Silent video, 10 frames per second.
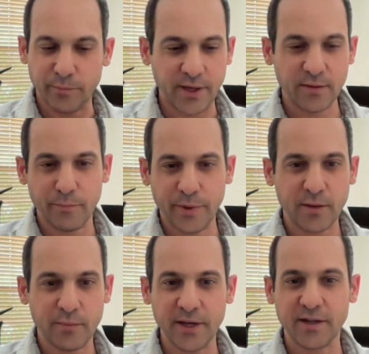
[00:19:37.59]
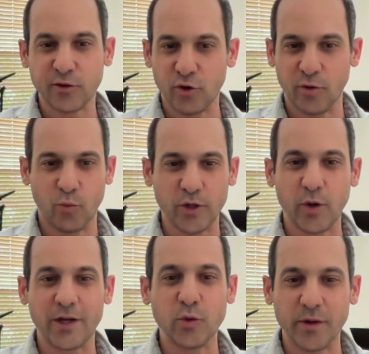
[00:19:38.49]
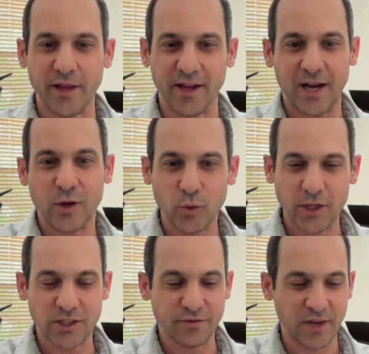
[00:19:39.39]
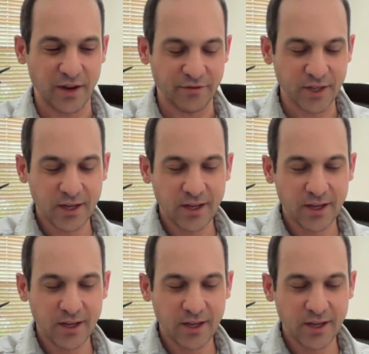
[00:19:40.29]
Big term. What do I do with that? How do I shift left?